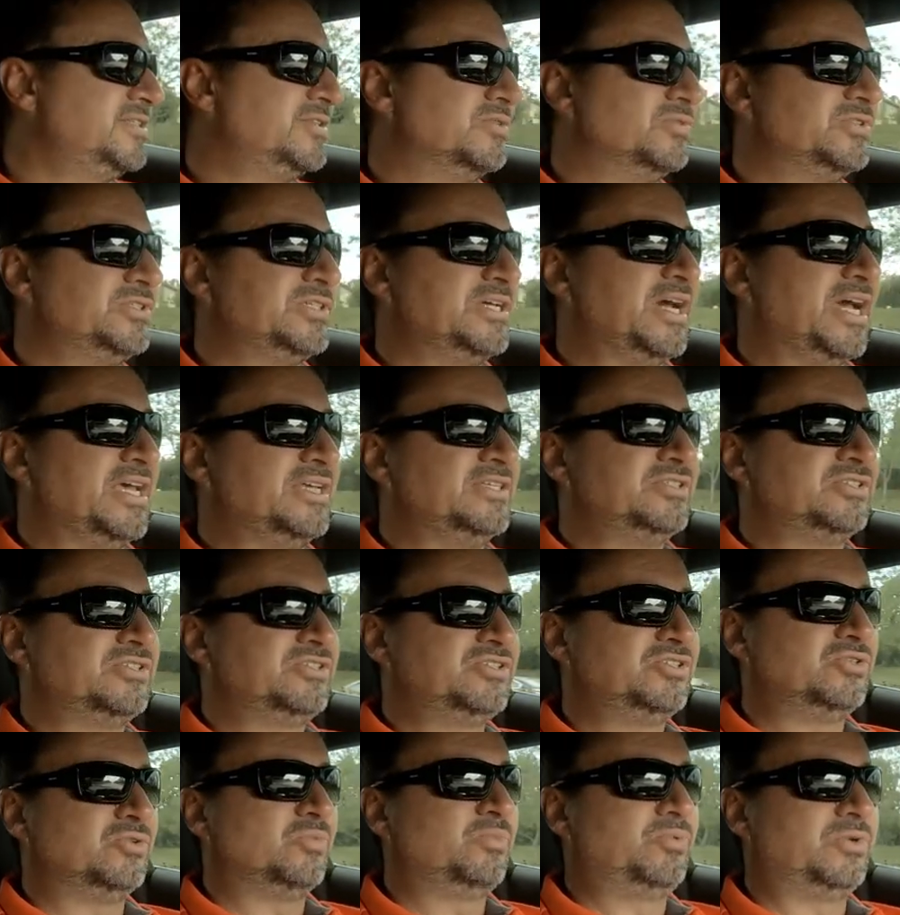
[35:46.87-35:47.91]
Those guys are
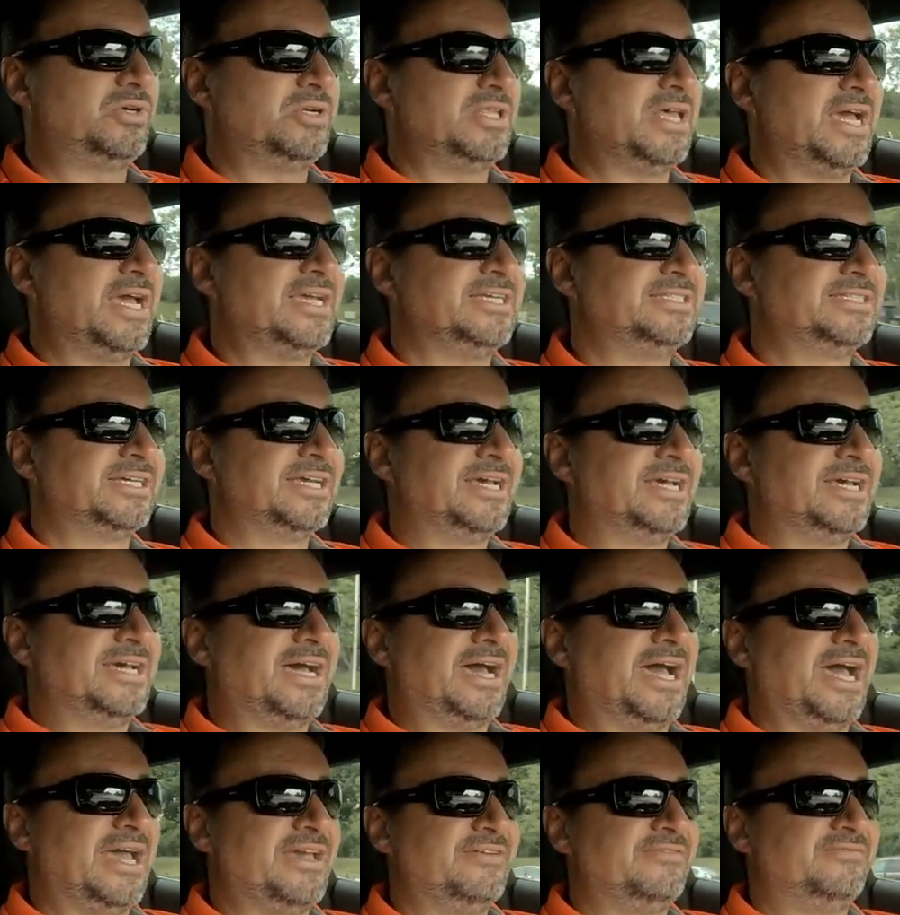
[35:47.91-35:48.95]
super nice.
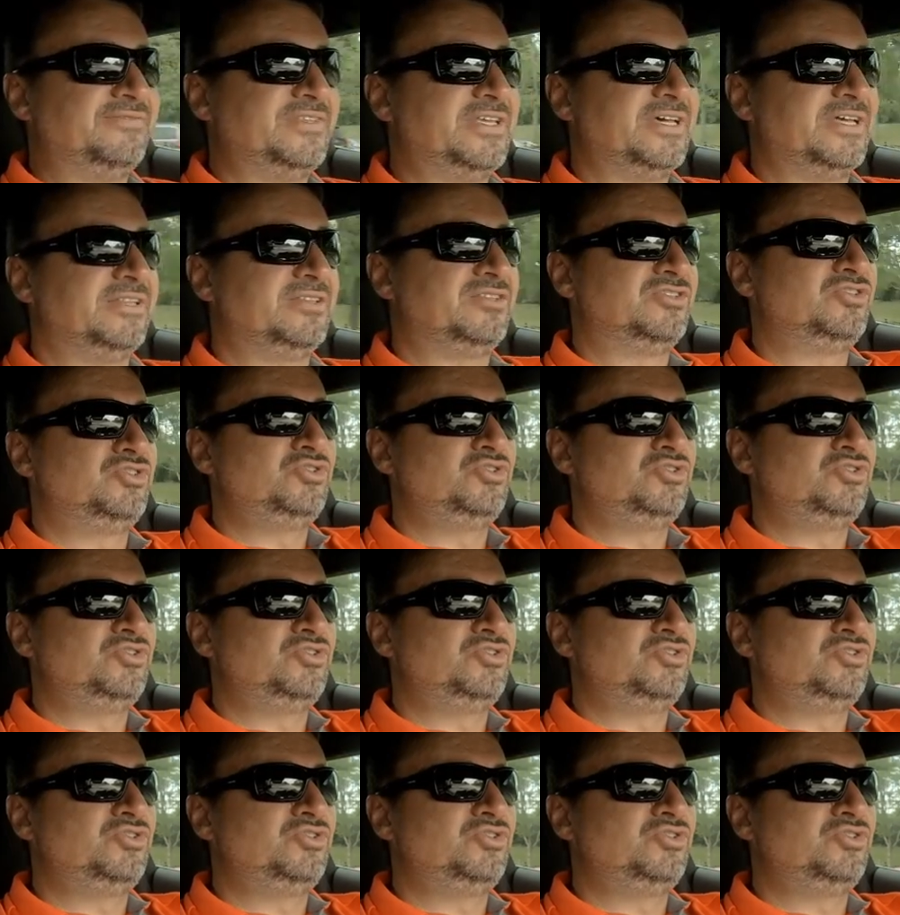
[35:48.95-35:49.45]
I did